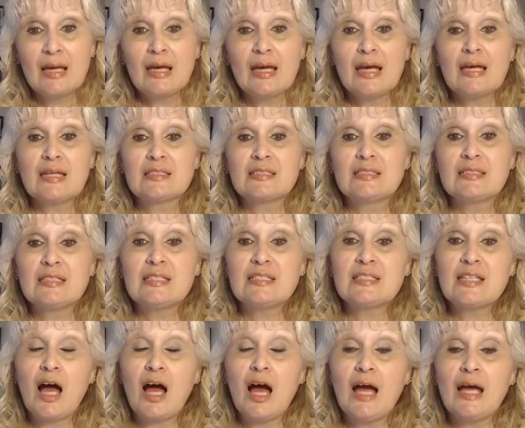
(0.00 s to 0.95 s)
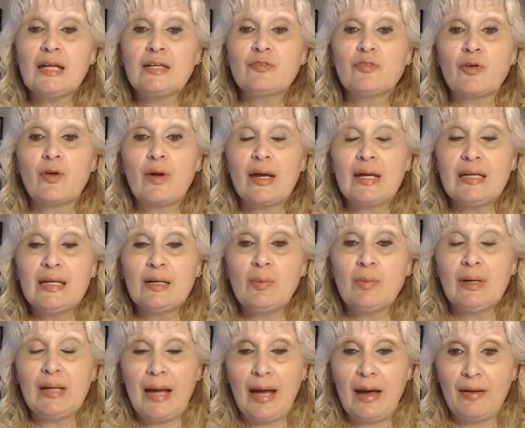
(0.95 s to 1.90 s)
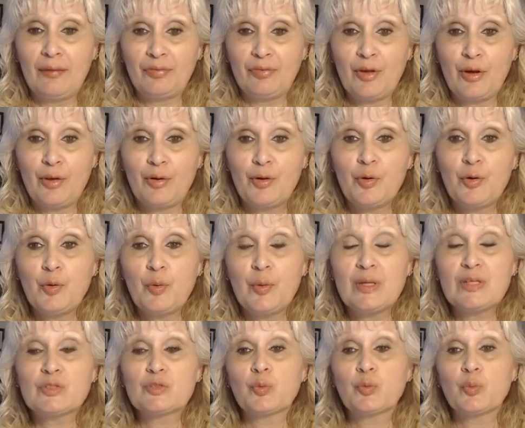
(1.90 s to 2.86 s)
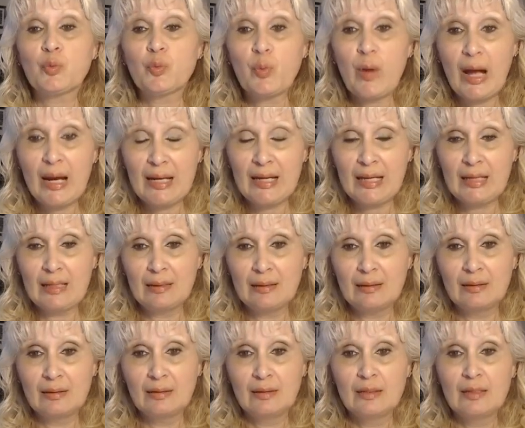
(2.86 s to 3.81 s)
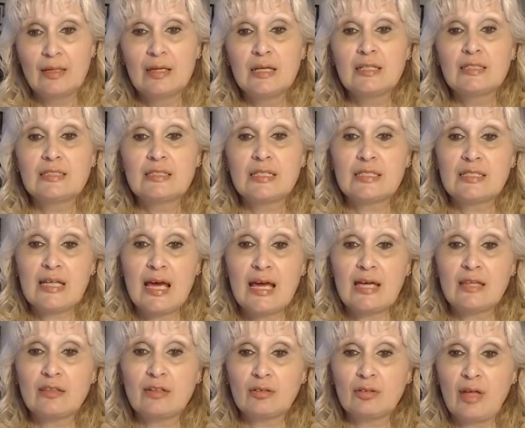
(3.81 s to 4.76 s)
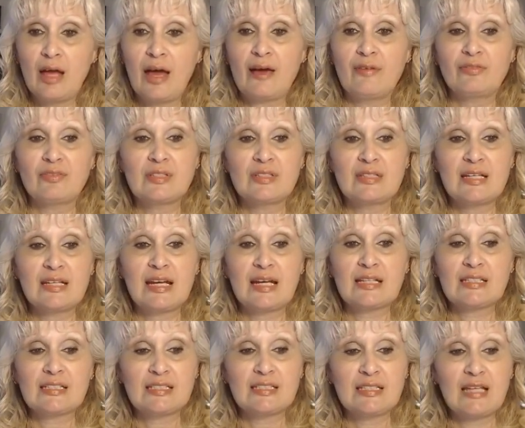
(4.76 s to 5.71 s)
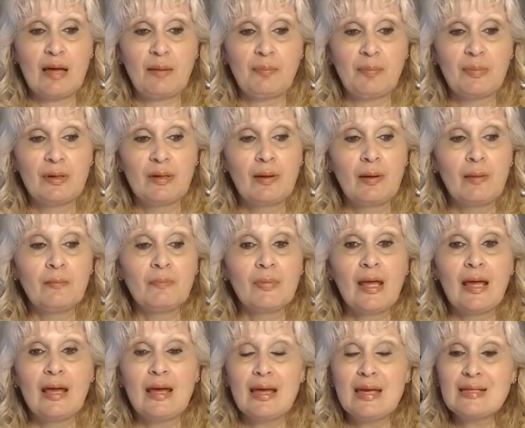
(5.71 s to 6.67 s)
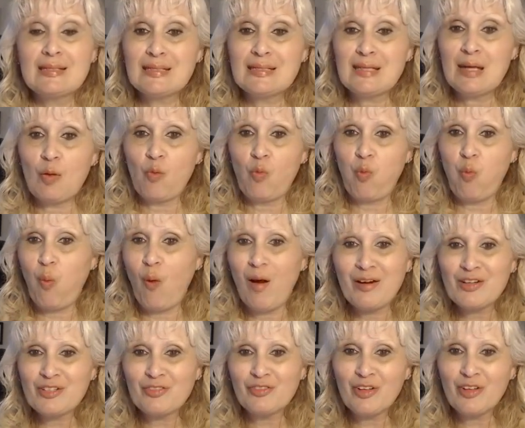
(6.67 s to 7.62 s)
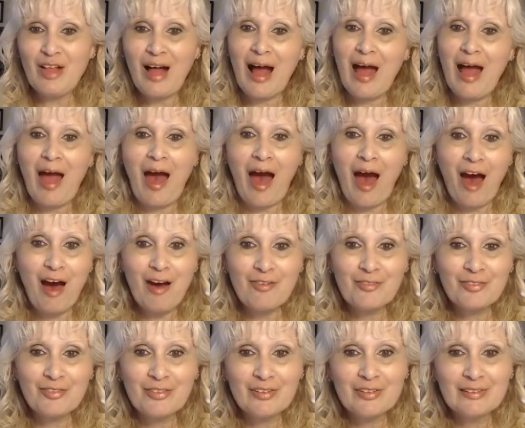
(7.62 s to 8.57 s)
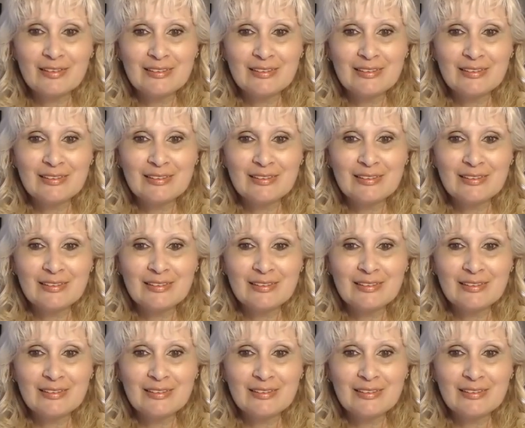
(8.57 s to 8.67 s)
It's designed for anyone out there who is ready to take their life to the next step. Isn't it wonderful? I have.